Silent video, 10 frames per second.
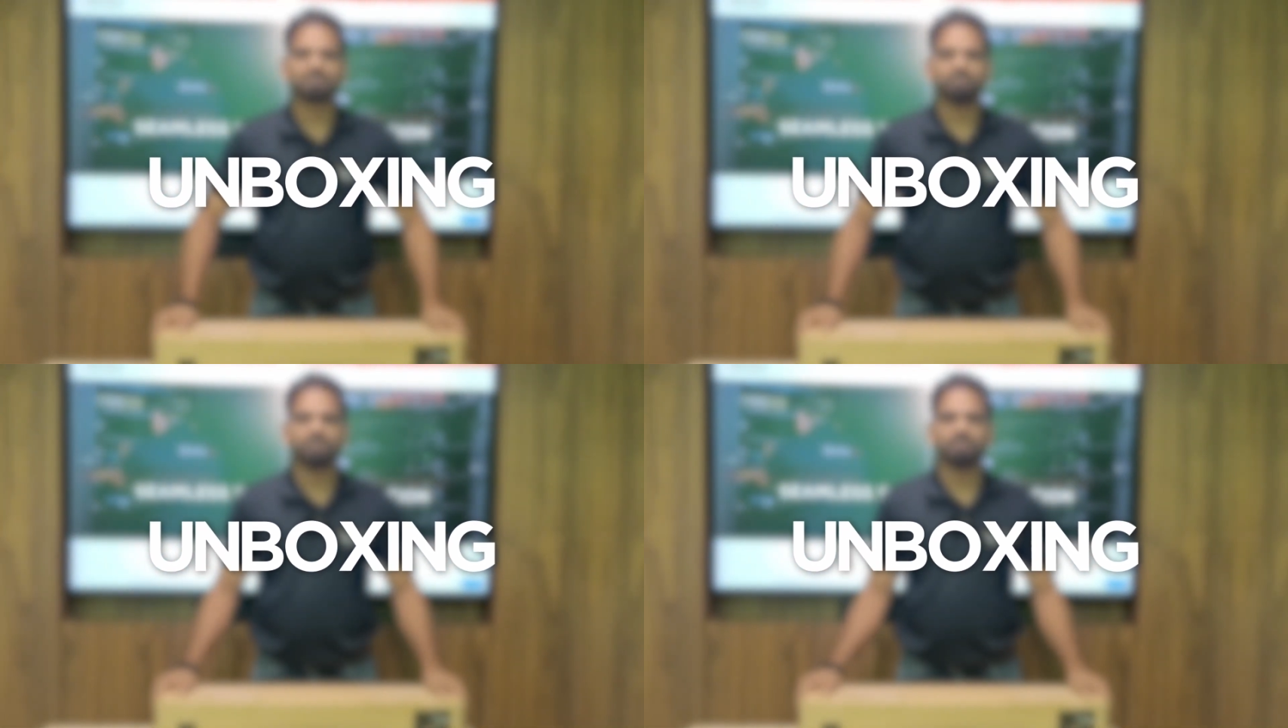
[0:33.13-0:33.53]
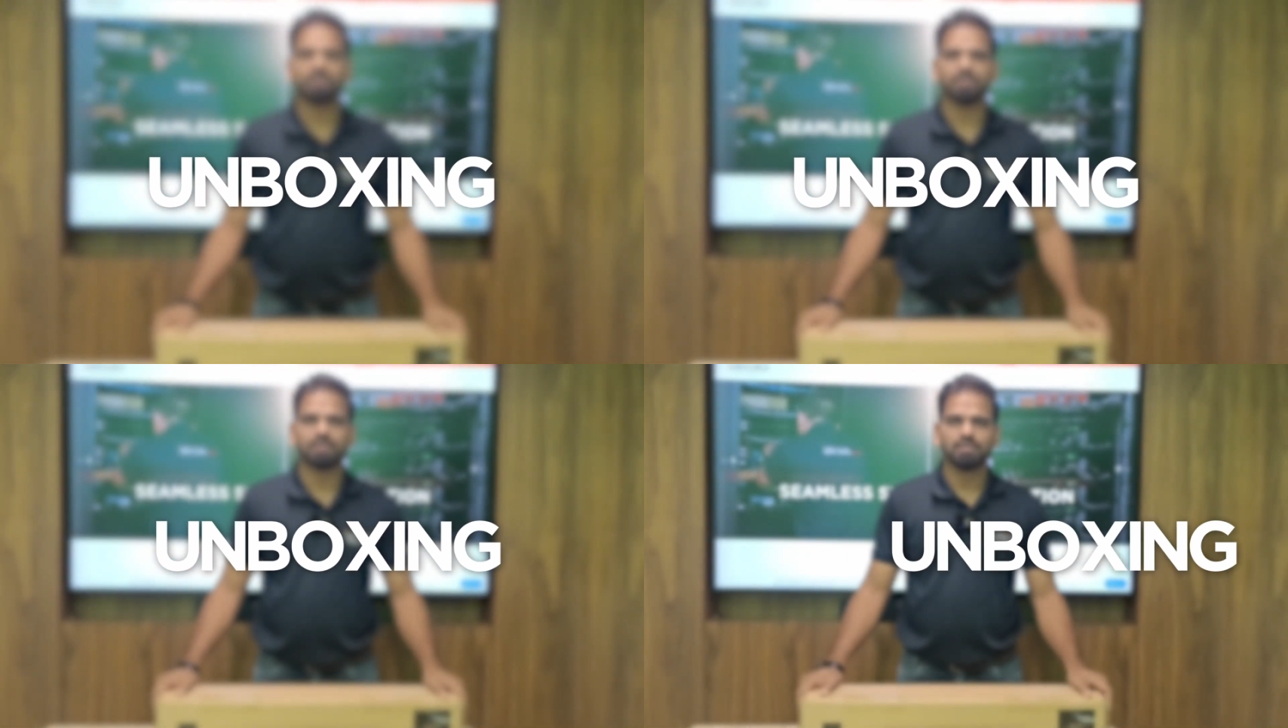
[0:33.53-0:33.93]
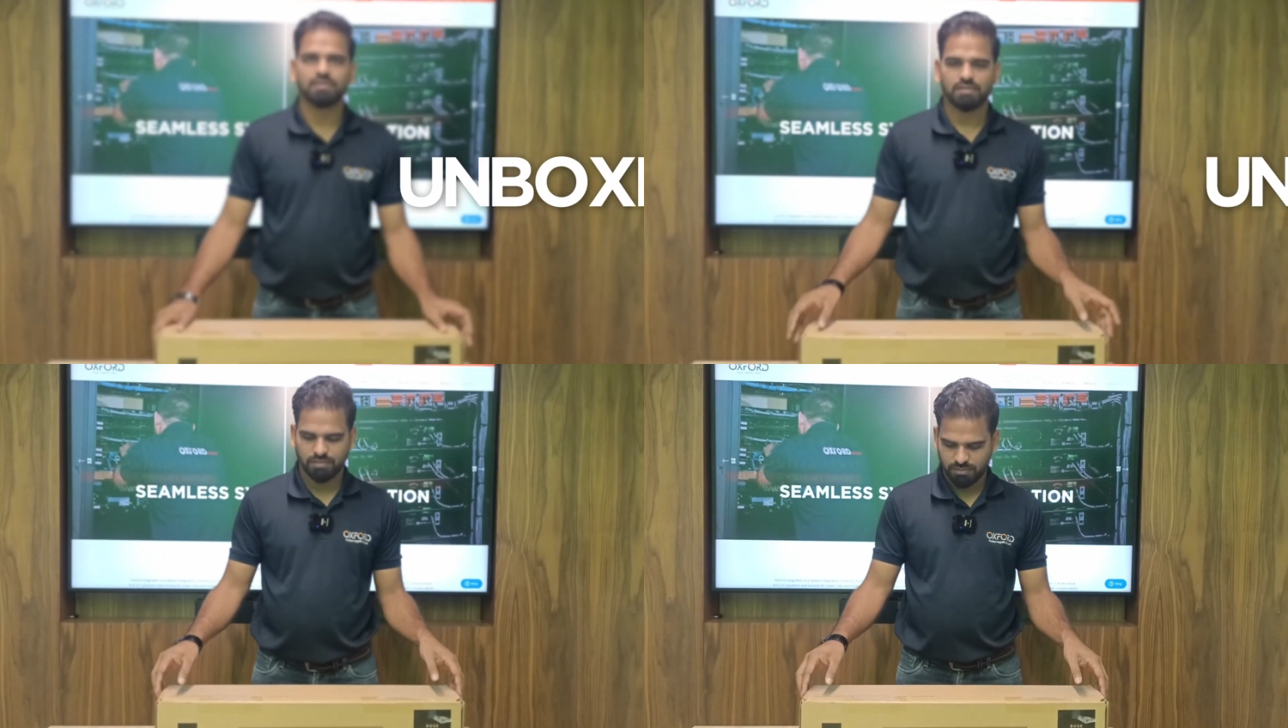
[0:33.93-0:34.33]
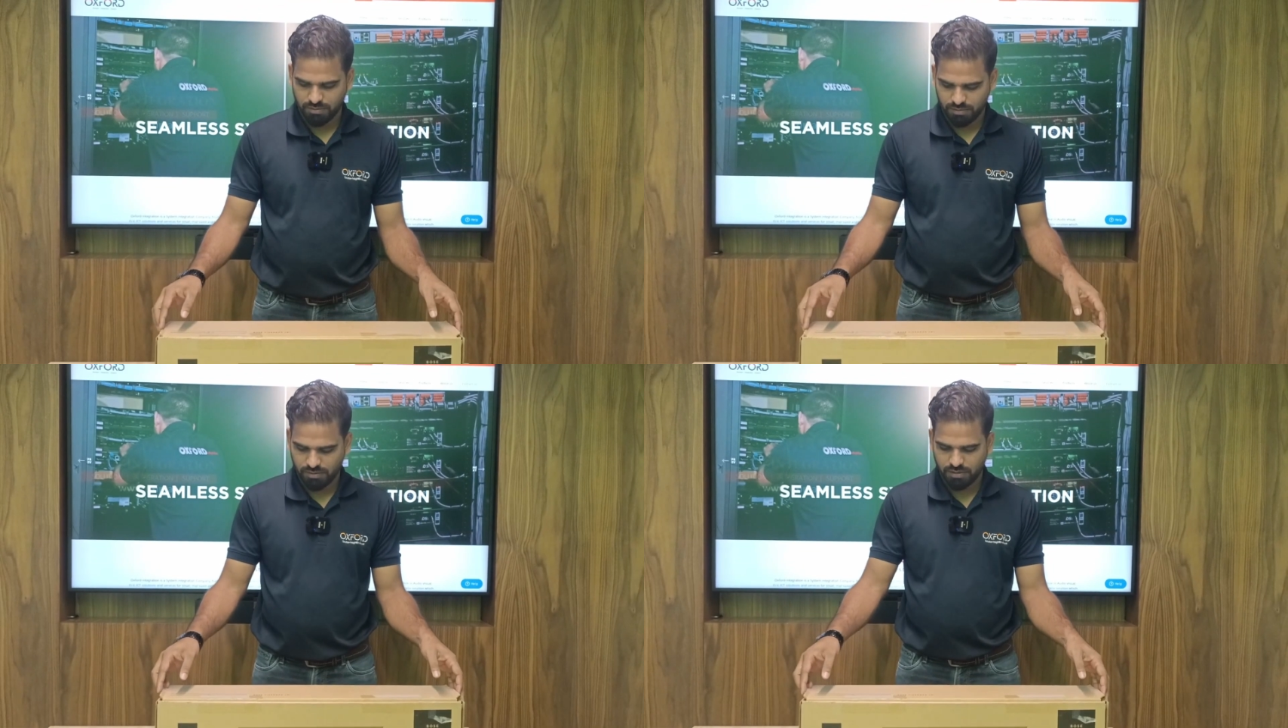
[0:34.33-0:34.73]
this is VB1.
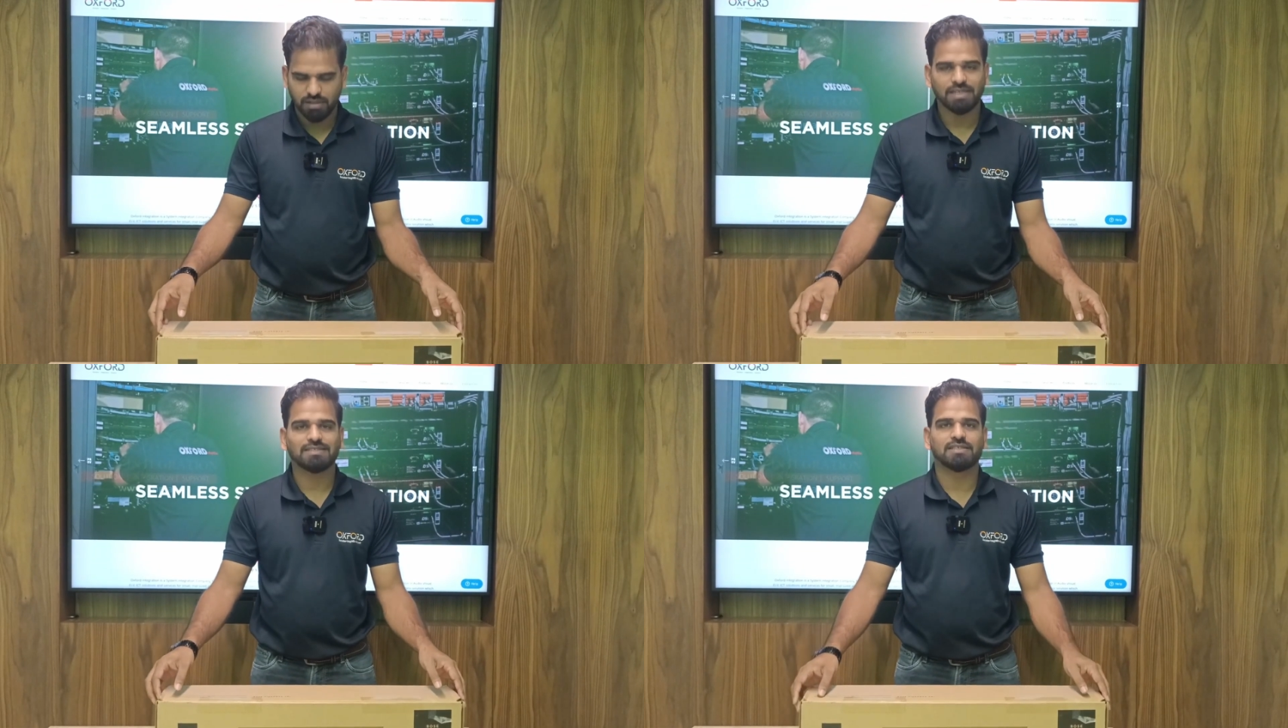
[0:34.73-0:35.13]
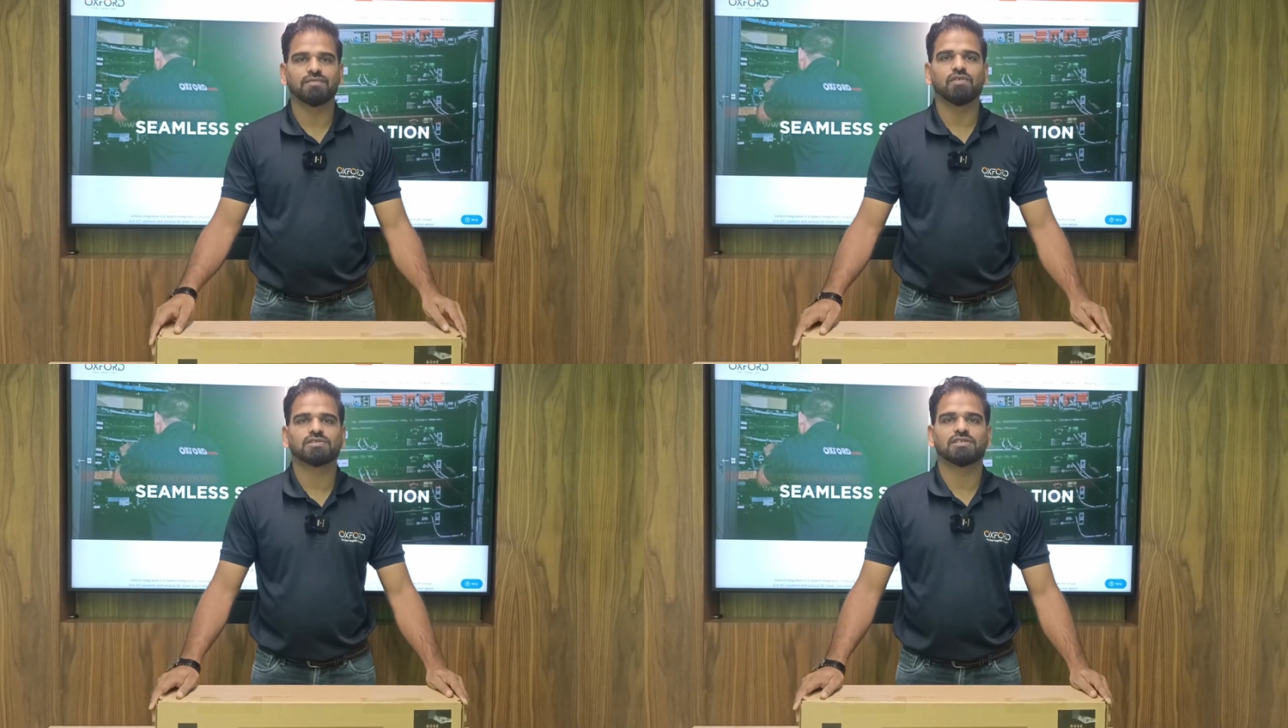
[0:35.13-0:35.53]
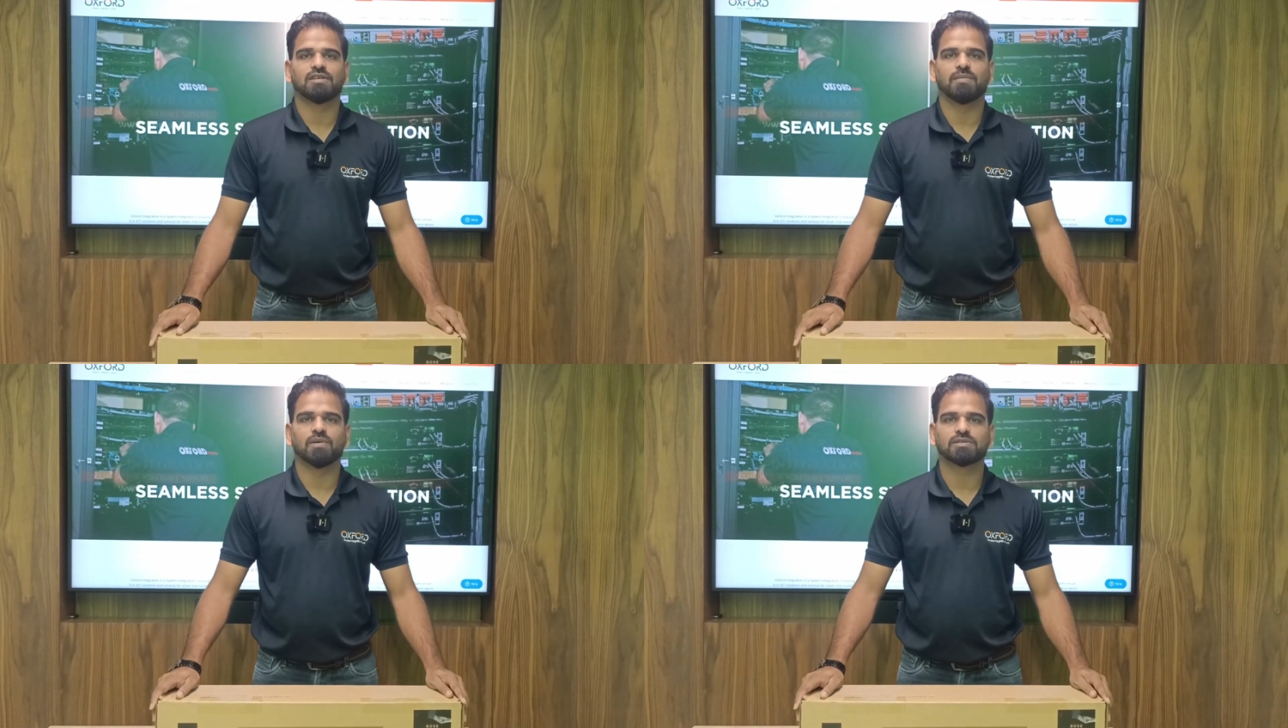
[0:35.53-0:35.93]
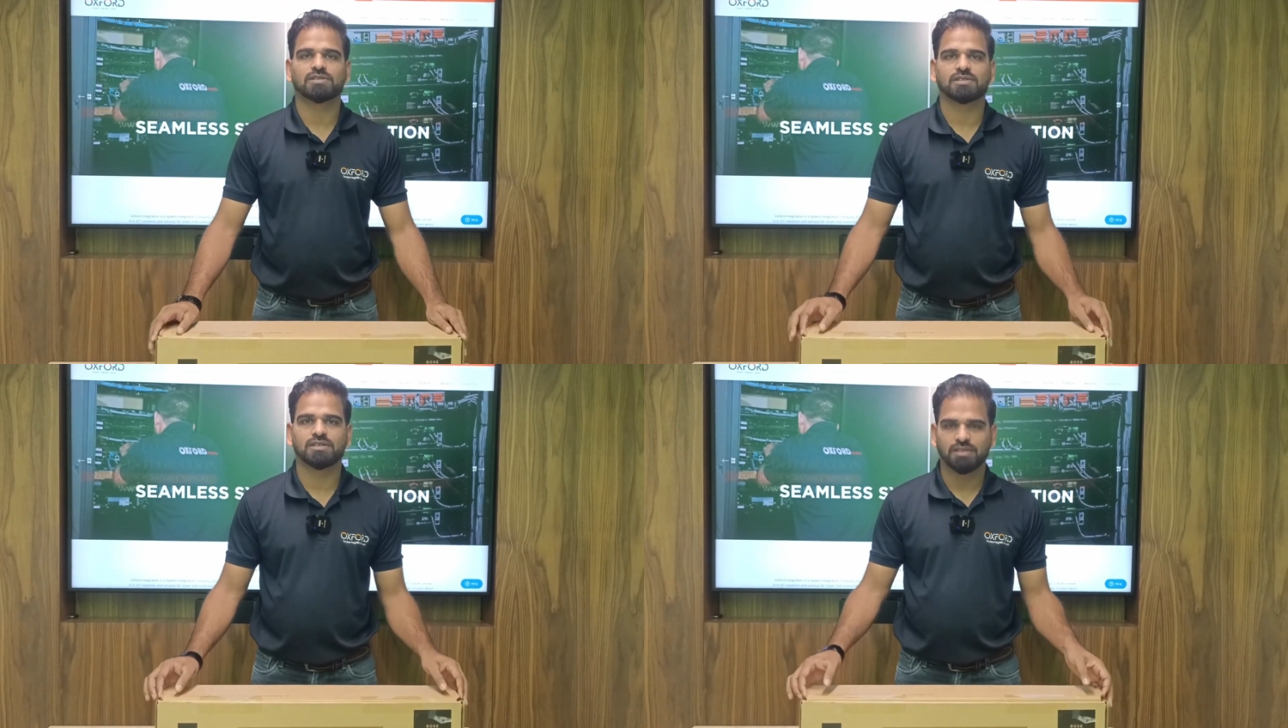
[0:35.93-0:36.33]
Let's see what's
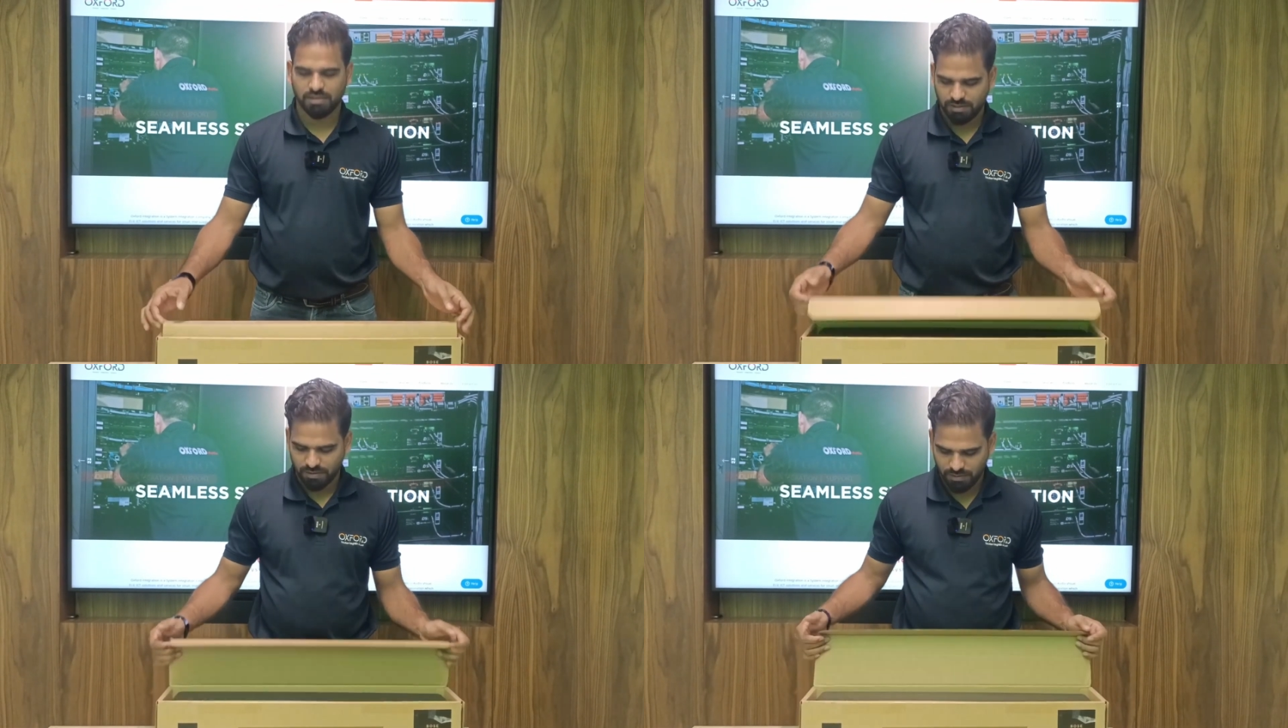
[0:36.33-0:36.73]
in the box.